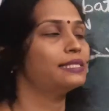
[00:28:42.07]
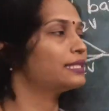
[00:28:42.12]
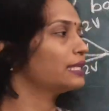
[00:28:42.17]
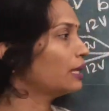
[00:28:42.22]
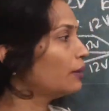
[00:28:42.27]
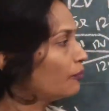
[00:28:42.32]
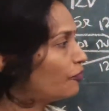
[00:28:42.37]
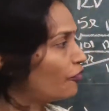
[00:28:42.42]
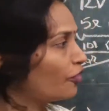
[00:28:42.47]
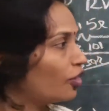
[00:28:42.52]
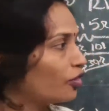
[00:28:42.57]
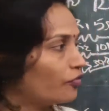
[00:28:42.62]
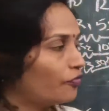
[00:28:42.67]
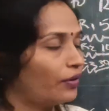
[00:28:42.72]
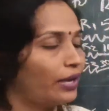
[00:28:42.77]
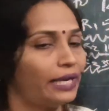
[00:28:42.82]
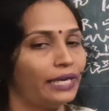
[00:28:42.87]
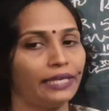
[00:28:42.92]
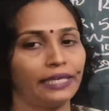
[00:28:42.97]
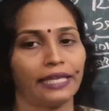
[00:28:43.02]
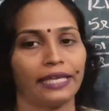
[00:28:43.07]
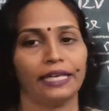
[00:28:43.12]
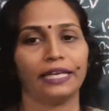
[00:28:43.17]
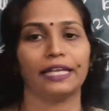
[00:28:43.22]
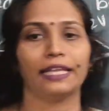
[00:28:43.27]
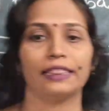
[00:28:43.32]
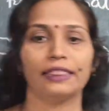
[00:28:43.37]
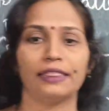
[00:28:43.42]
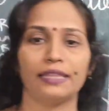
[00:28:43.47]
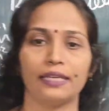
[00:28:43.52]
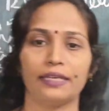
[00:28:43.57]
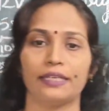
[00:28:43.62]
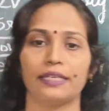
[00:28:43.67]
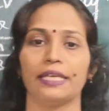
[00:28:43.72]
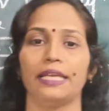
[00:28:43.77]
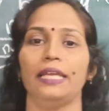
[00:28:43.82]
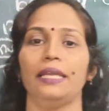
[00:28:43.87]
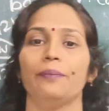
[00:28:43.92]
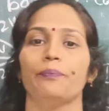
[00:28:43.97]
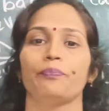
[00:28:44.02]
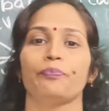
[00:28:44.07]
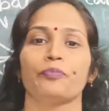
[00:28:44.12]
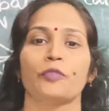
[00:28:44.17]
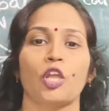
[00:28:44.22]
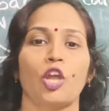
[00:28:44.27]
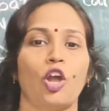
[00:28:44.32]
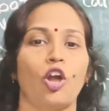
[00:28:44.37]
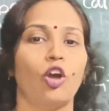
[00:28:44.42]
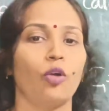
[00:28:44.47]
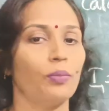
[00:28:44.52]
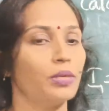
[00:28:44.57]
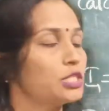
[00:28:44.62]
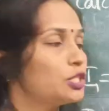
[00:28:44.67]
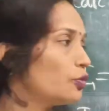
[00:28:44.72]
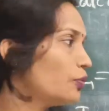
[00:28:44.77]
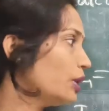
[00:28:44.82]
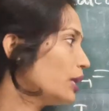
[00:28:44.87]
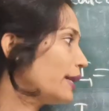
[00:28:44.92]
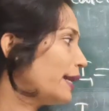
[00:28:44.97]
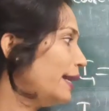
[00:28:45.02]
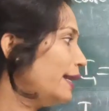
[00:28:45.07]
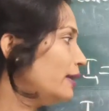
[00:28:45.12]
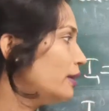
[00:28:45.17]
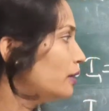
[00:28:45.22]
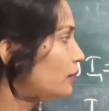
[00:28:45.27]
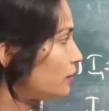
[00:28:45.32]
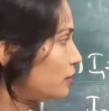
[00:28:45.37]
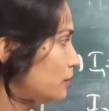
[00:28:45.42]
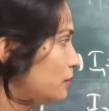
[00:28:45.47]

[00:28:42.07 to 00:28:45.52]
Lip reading: LCM for 5, 10 and 30. How much you will get?